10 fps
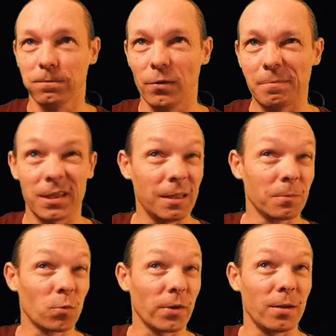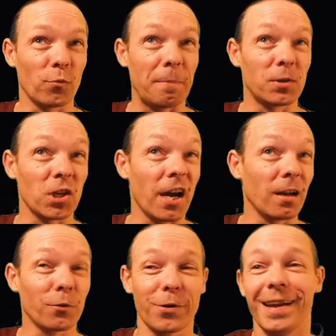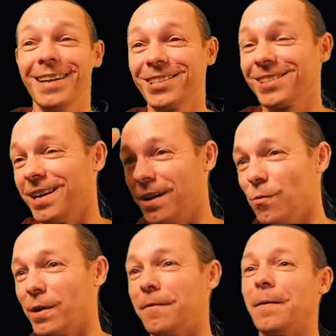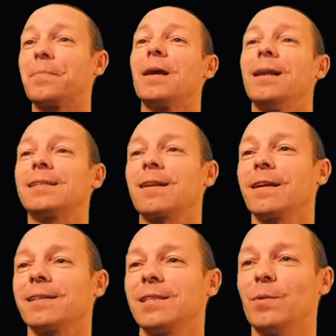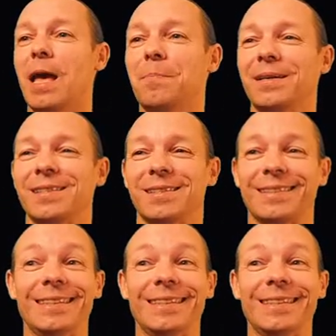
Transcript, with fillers: Rep Team cre- Creation. I know, whatever. Let's click it, see what happens.